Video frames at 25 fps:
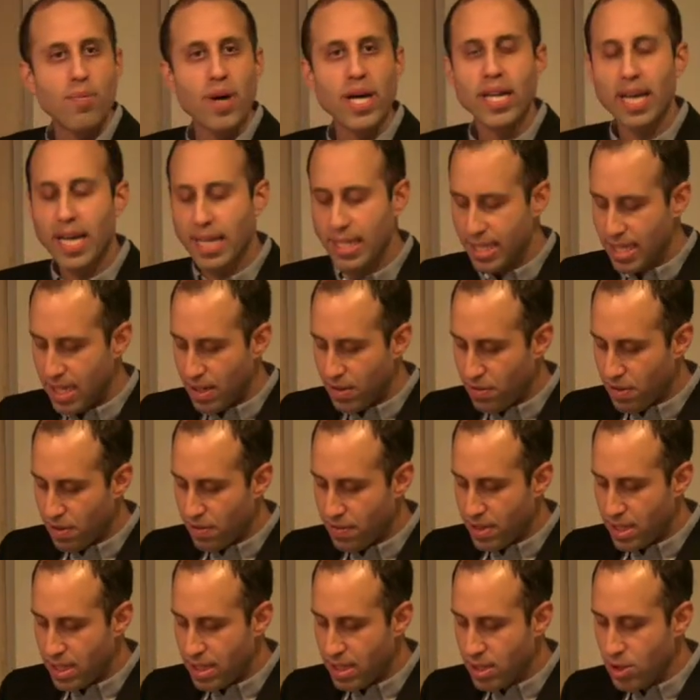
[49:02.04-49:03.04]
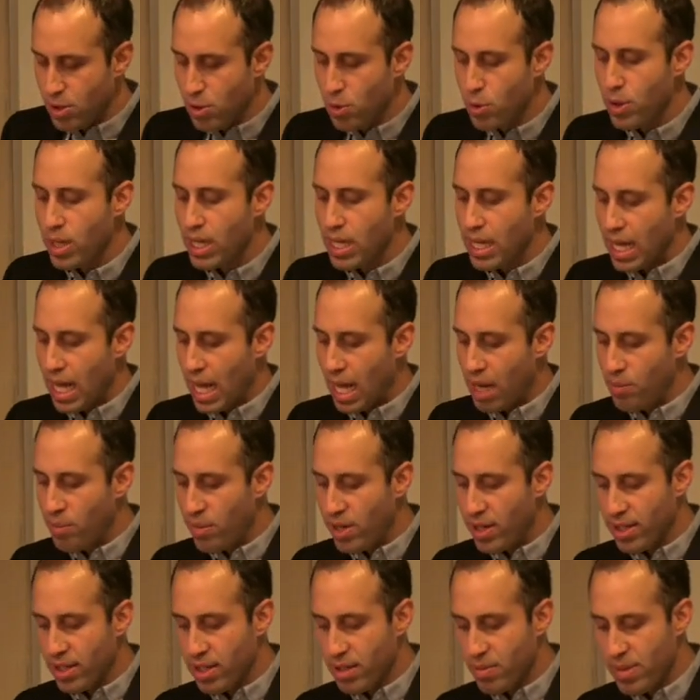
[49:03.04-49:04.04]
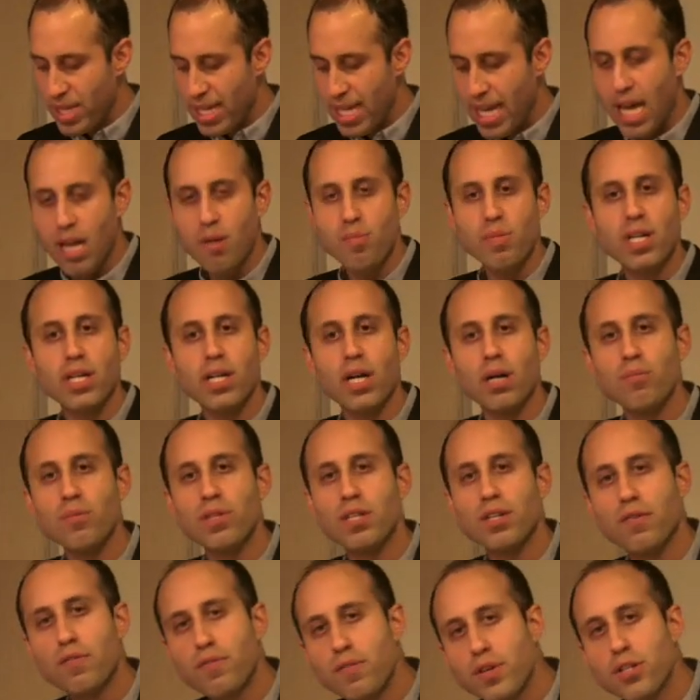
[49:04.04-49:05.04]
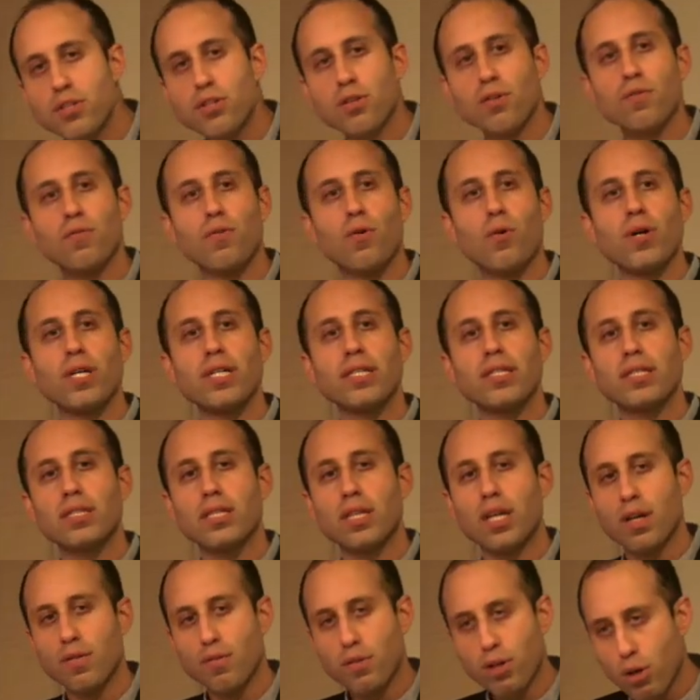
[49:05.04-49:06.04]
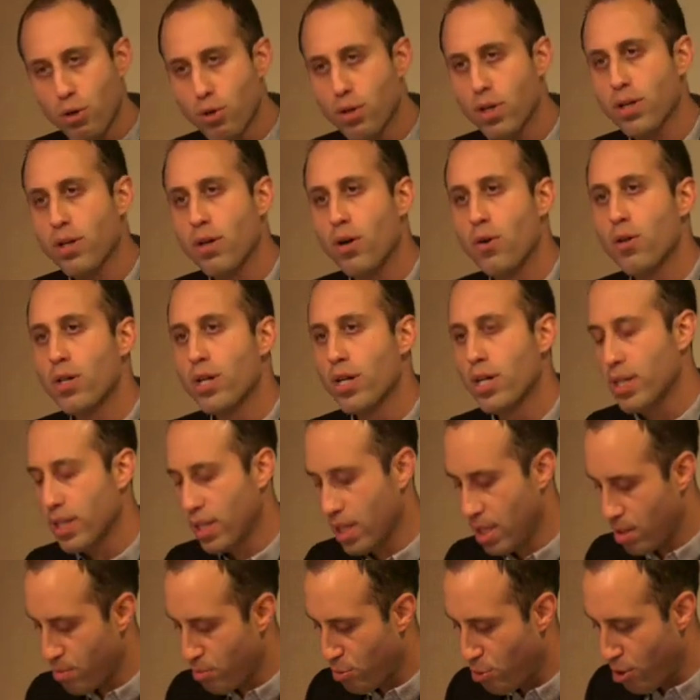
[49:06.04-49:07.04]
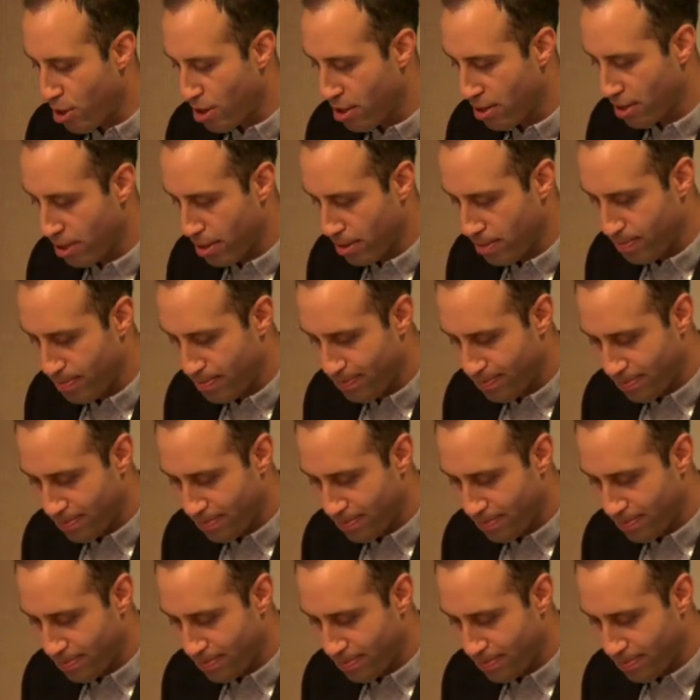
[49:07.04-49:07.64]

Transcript: by 1952, and Maghribi had become the official voice of Coca-Cola in Morocco.